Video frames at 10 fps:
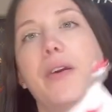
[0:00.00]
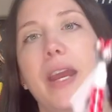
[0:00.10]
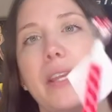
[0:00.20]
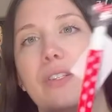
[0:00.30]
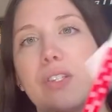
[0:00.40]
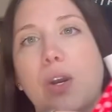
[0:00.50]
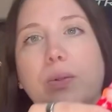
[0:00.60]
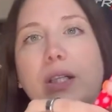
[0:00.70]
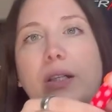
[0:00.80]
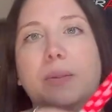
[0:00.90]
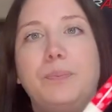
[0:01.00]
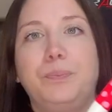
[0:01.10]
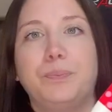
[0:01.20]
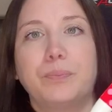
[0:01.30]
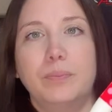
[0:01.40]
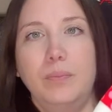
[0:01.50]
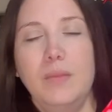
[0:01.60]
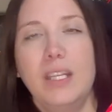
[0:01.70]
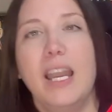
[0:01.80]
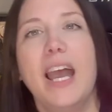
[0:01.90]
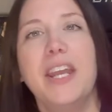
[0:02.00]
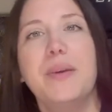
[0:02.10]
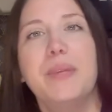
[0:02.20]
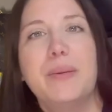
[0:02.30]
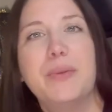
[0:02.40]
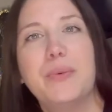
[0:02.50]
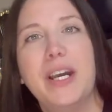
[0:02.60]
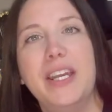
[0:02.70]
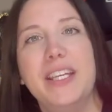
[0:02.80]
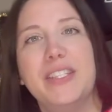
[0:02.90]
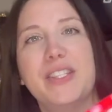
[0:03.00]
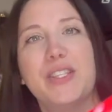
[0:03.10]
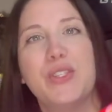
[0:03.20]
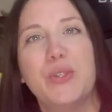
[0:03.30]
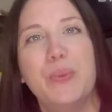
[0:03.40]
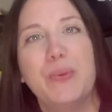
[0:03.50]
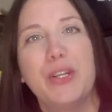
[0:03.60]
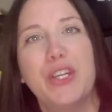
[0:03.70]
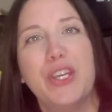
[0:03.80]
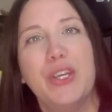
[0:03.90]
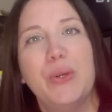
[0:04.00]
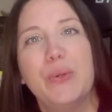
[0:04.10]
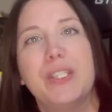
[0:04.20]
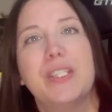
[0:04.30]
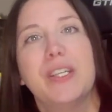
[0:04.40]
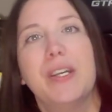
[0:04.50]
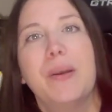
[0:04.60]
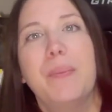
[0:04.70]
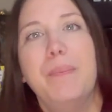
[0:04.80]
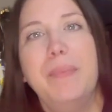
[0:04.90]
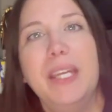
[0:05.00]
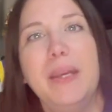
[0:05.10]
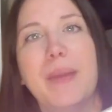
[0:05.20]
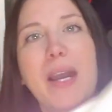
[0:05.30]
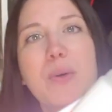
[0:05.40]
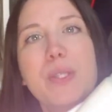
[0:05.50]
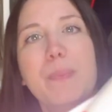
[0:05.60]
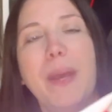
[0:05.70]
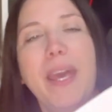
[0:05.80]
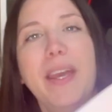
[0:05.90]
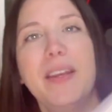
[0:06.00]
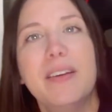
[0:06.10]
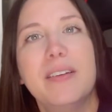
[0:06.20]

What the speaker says: All right. So, item number one, it's this super cute Minnie Mouse pen.